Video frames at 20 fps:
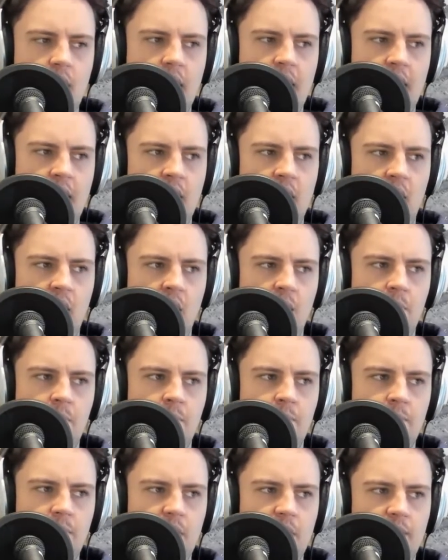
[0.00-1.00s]

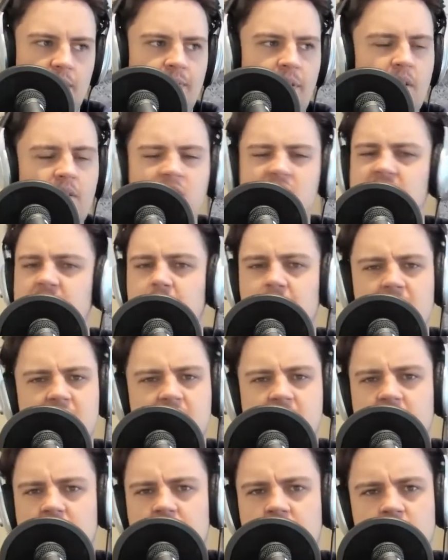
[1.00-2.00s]
Very similar
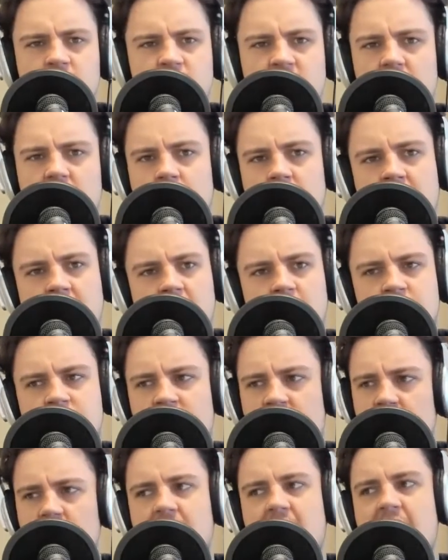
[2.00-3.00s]
to Joker.
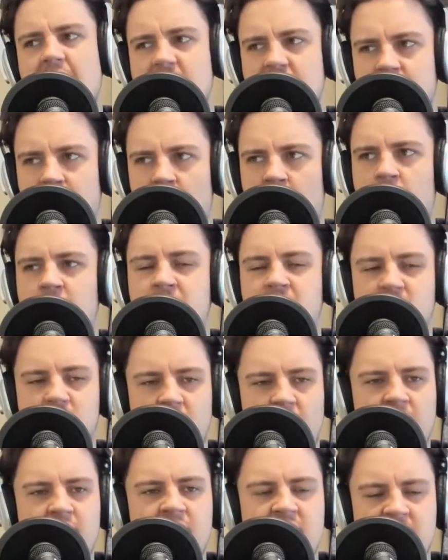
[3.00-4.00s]
Joker has moments
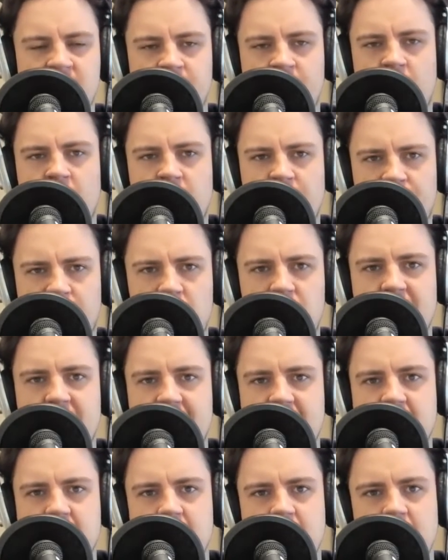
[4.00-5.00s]
where it is very funny.
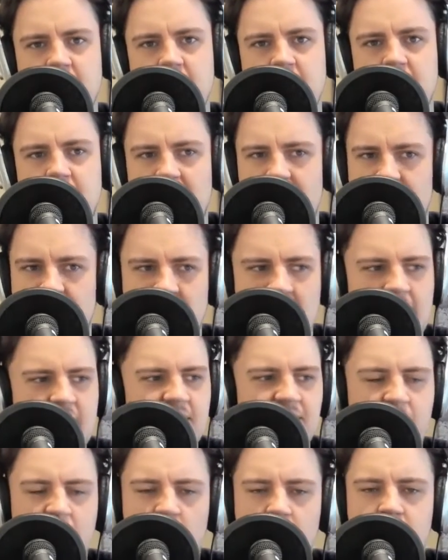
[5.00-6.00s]
It has
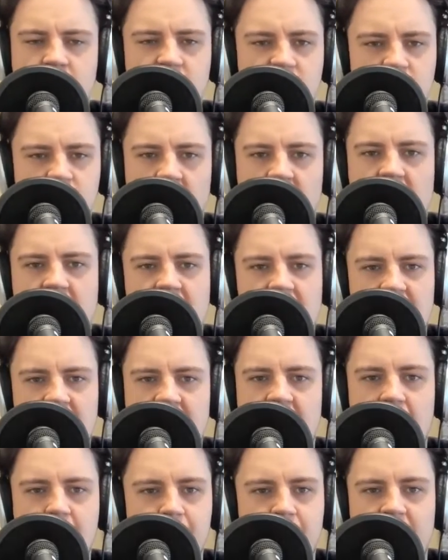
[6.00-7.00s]
moments where it
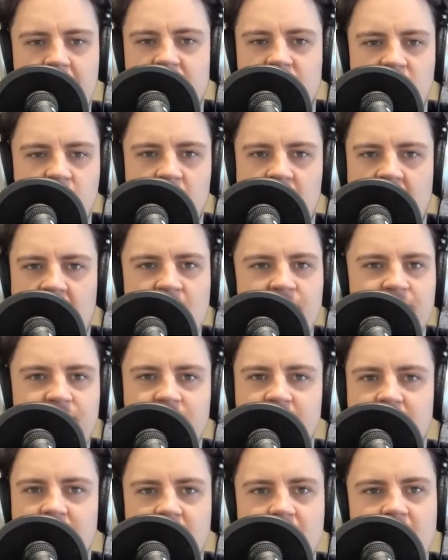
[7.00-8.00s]
can make you laugh.
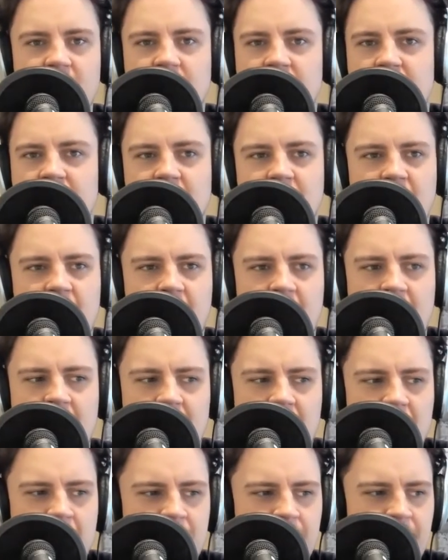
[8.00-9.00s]

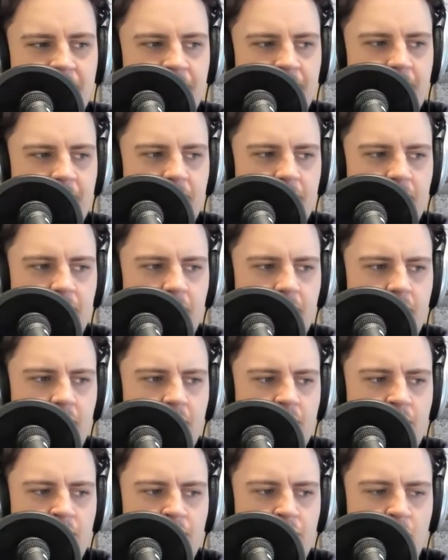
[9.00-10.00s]

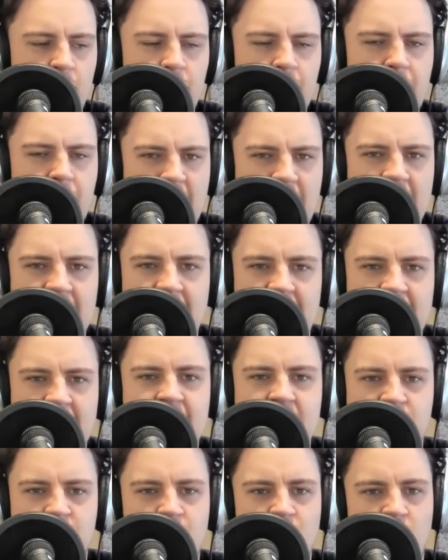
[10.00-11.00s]
But mainly it
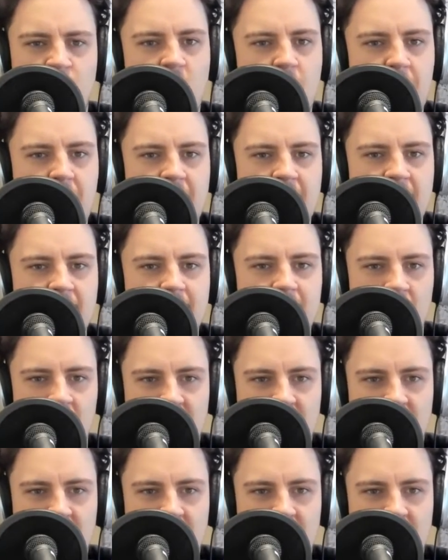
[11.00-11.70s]
is a drama.